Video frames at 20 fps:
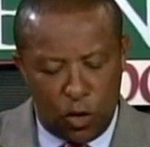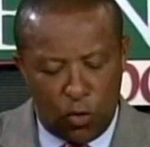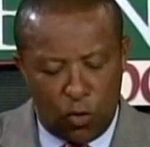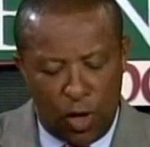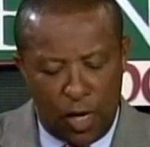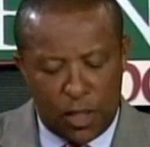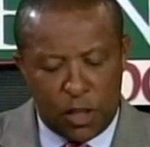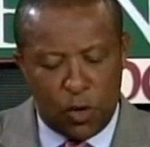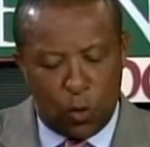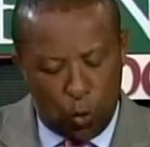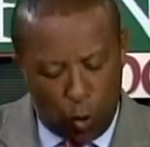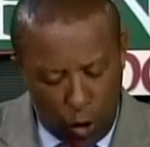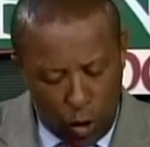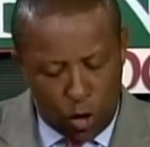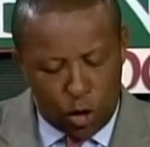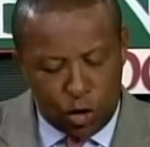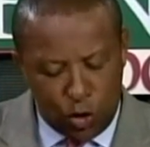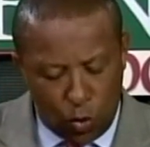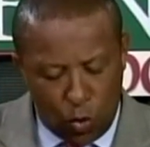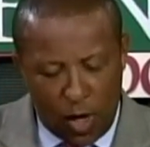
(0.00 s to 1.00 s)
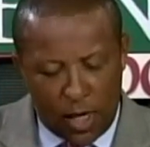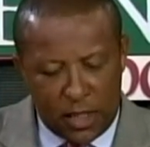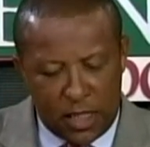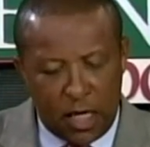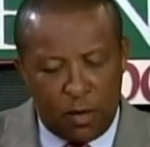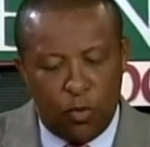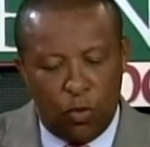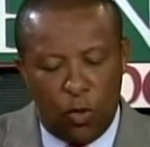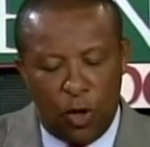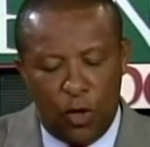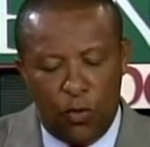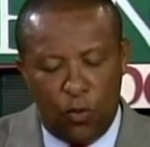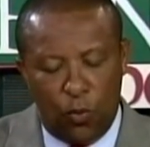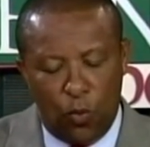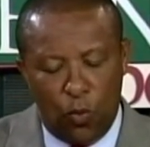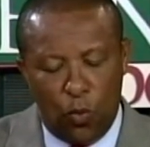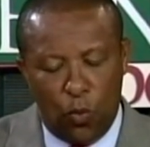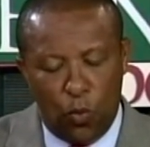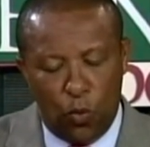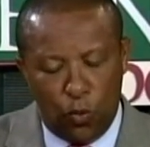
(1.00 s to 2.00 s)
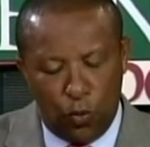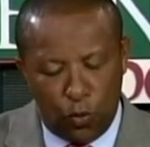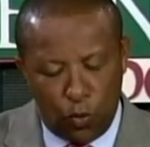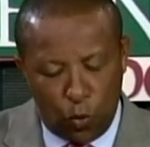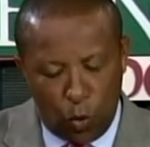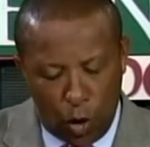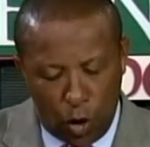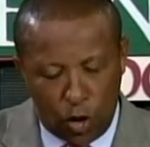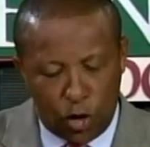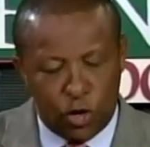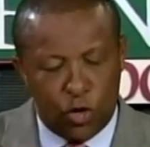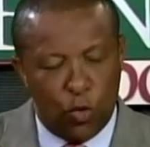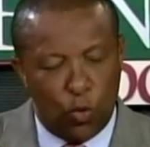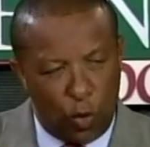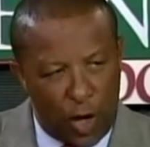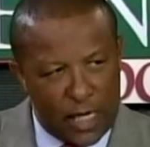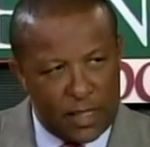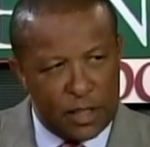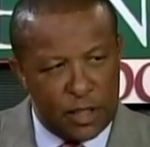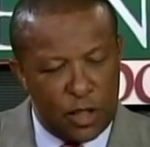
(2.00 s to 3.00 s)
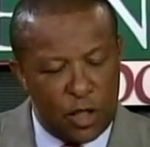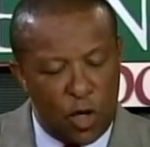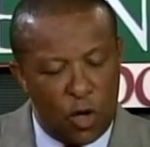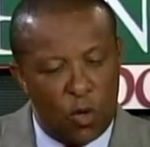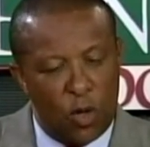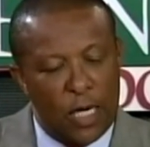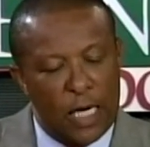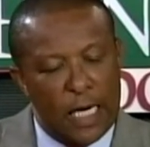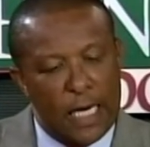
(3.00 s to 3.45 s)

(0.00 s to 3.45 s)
rights, temporary workers' right to know,